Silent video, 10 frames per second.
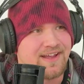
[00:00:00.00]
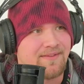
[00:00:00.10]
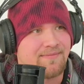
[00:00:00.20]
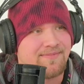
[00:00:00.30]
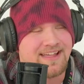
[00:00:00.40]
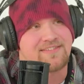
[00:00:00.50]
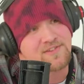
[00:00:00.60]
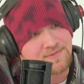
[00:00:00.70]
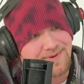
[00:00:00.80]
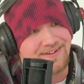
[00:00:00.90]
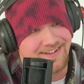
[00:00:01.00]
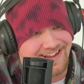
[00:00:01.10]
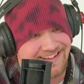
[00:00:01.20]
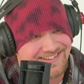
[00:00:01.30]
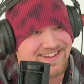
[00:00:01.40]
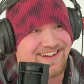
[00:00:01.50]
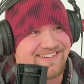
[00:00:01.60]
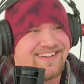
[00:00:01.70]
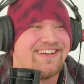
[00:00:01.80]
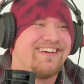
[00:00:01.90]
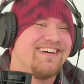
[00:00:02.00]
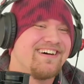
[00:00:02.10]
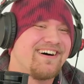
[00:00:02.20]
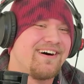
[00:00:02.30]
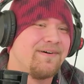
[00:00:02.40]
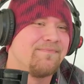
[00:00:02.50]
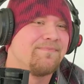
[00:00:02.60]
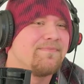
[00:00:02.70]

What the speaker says: and that's a small ass town.